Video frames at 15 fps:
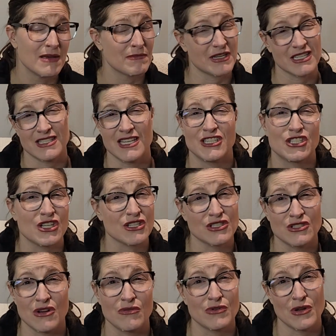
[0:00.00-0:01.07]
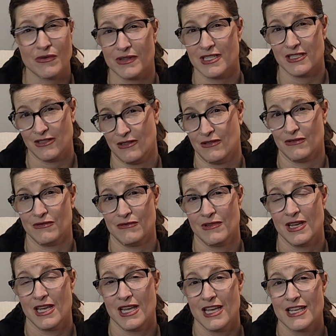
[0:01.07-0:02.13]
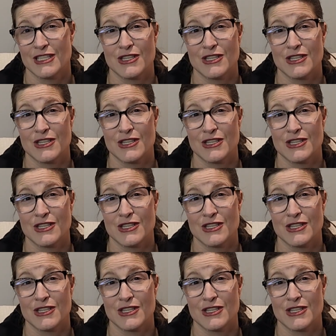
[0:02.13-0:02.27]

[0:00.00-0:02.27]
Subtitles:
because they just don't know what to do.